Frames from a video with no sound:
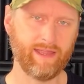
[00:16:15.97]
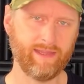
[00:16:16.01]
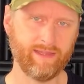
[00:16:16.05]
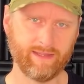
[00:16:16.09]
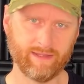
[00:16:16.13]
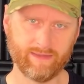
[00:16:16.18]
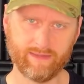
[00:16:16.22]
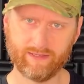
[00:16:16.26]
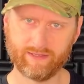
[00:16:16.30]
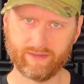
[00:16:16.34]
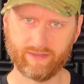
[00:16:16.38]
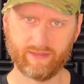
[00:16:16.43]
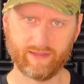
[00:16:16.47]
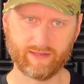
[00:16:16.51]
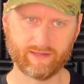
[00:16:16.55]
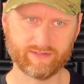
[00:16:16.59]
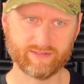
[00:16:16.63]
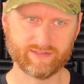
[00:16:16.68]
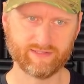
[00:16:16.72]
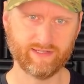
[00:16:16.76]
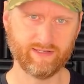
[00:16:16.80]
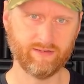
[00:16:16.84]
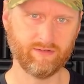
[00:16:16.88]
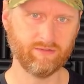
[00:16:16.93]
you get these thick
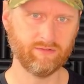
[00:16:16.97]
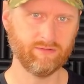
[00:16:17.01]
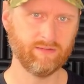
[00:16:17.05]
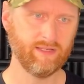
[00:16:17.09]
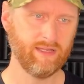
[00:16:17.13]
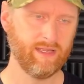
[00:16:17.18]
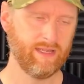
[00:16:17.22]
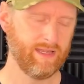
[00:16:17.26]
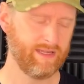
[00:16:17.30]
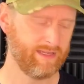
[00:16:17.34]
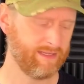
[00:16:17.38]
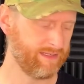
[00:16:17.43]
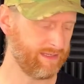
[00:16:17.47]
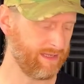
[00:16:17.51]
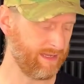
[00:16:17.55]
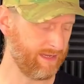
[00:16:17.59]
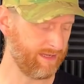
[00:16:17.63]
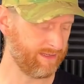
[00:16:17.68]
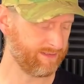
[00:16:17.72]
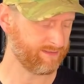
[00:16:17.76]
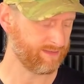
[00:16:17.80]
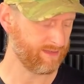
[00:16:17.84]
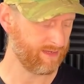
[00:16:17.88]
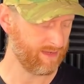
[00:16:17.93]
steel
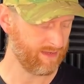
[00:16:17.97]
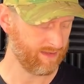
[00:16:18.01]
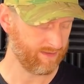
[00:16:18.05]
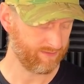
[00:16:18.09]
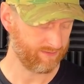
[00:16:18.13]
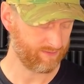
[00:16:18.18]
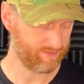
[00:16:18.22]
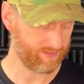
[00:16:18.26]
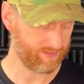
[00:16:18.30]
gears. The